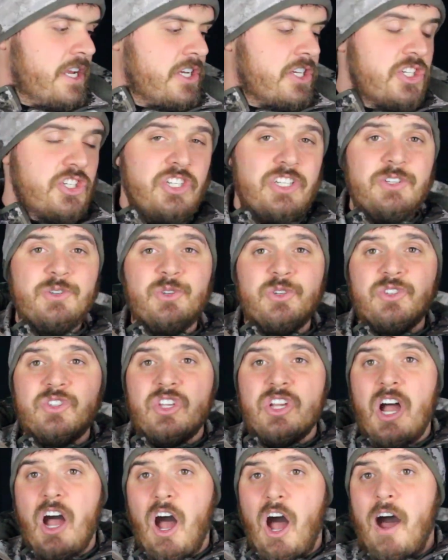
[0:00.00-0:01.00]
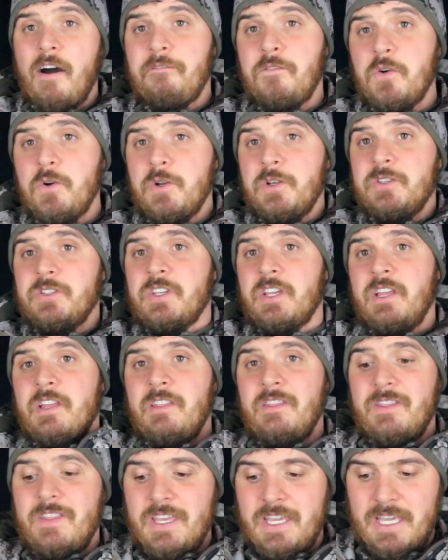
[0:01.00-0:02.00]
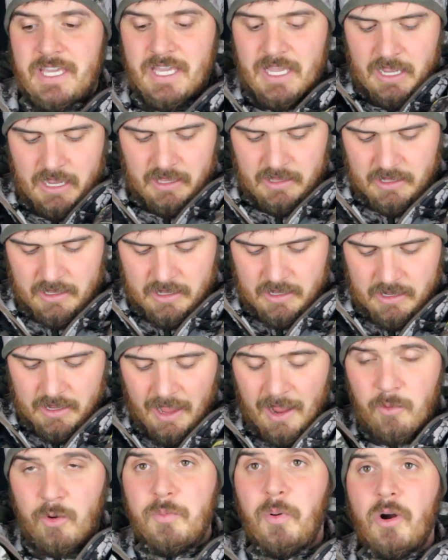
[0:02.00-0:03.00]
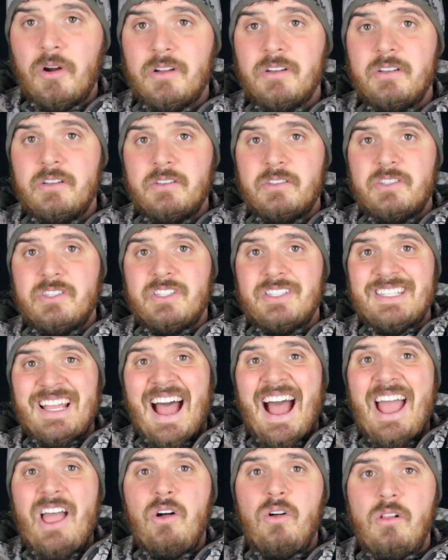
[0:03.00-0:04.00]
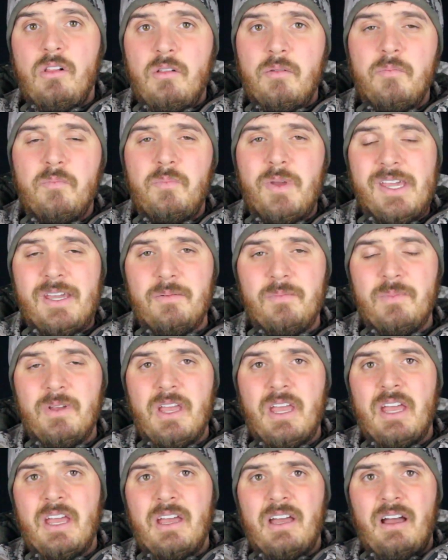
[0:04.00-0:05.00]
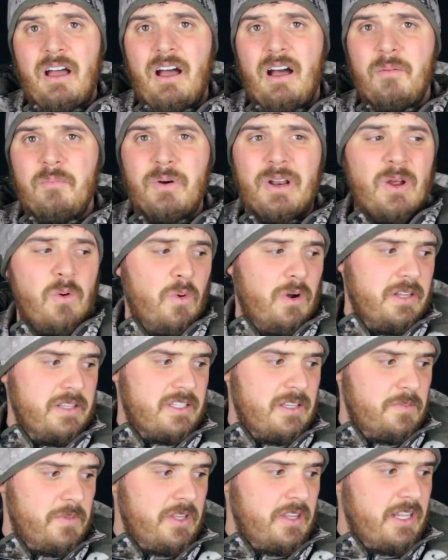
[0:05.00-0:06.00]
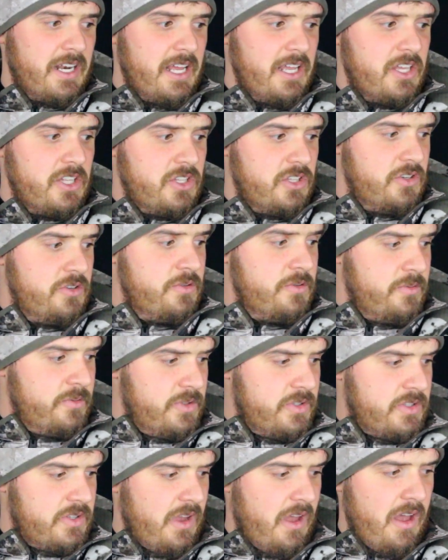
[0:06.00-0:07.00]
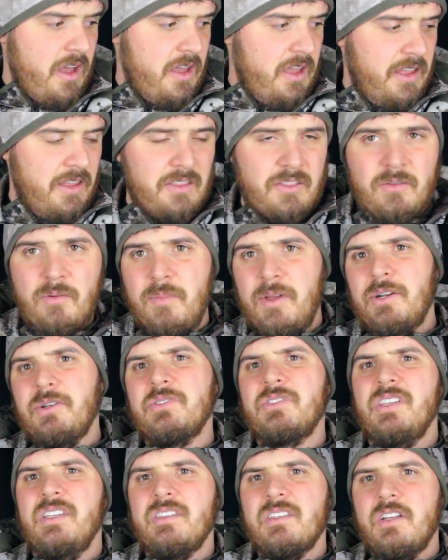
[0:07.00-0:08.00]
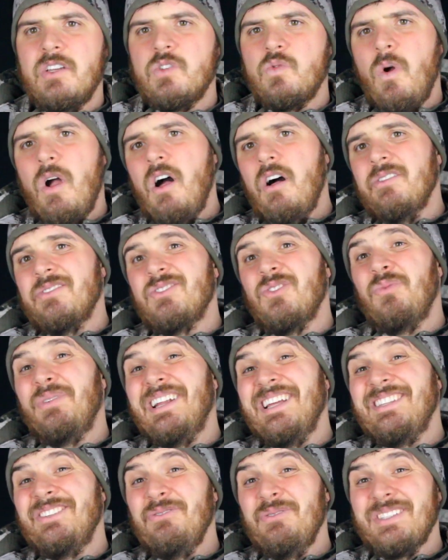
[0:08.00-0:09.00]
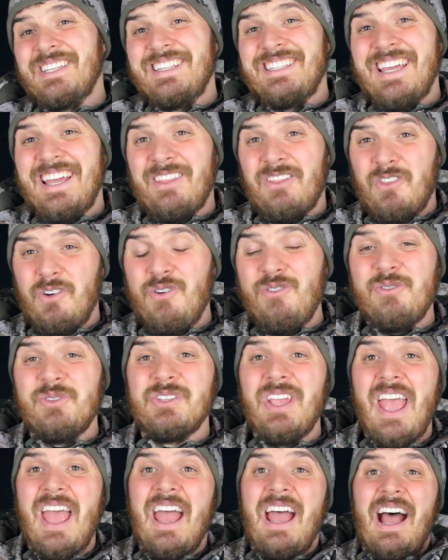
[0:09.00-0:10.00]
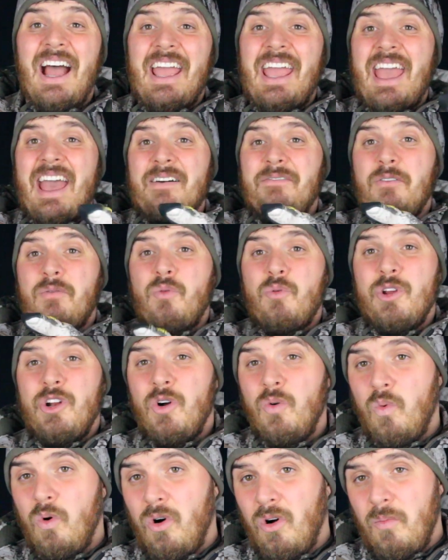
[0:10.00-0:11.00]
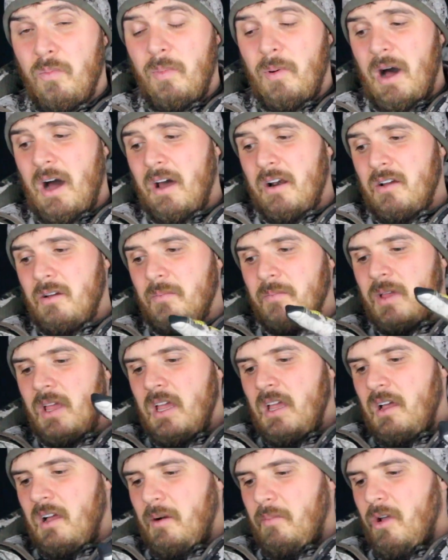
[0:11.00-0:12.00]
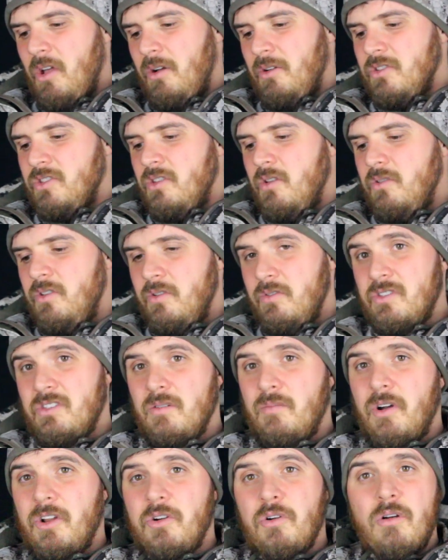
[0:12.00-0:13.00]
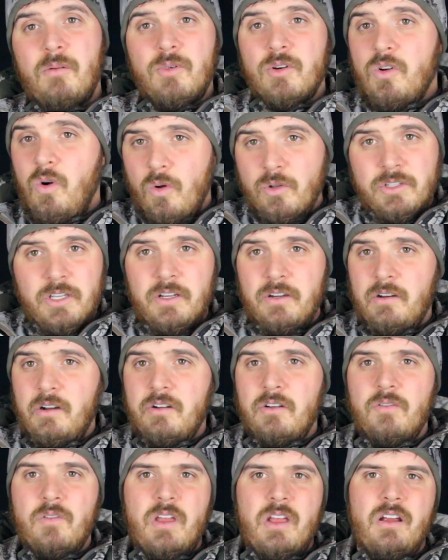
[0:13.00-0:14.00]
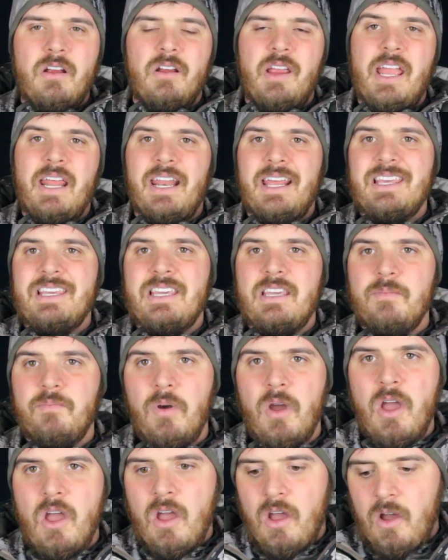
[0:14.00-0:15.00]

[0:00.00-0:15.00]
Shields offers the Highwood parka style bib, but I wanted something that I could use in the middle season as well. So what I do is I take those, I have a merino wool bottom, I also use some Under Armour cold gear under there, and I keep